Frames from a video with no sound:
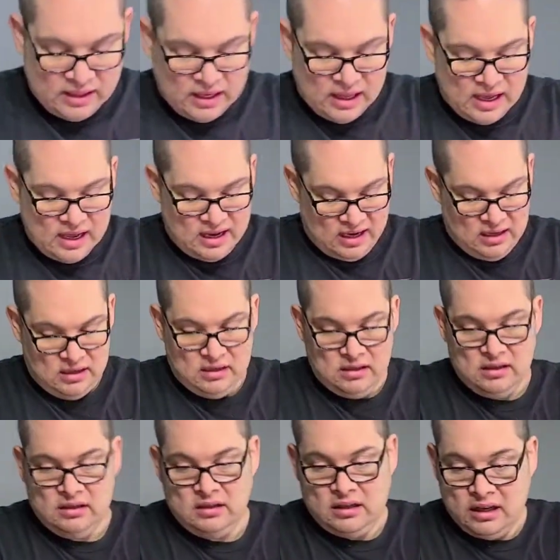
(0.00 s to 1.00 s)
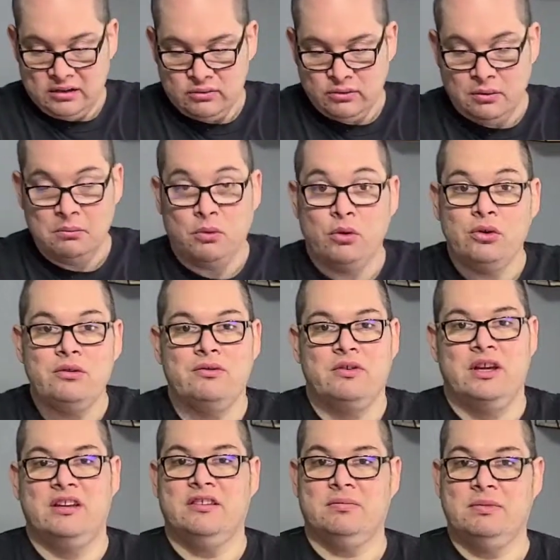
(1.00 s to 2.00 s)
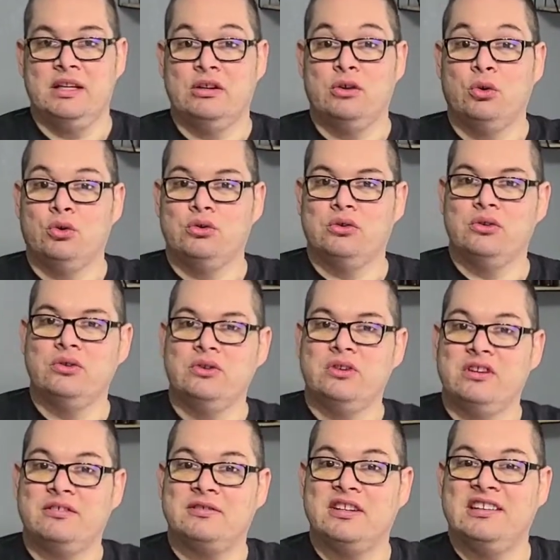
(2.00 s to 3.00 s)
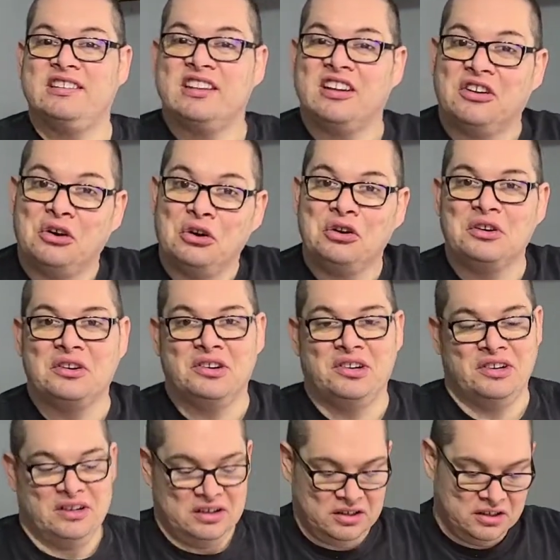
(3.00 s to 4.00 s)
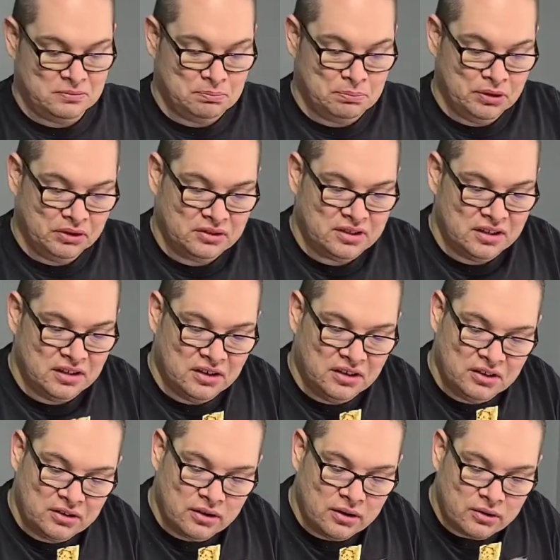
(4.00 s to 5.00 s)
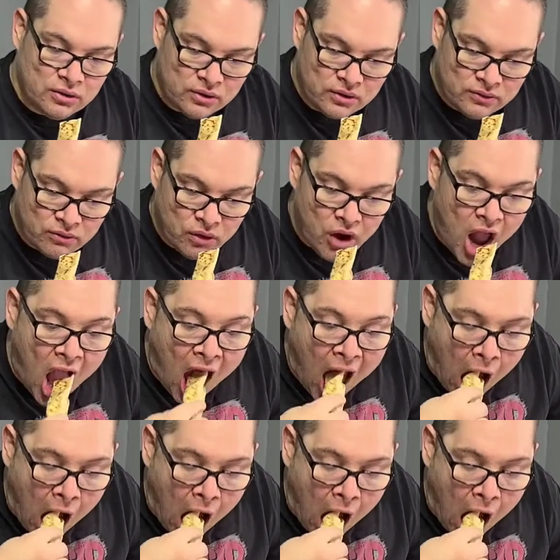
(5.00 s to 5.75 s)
lie. That's what motivates me to go do these. These hunger, this built-in hunger. I'm going for it.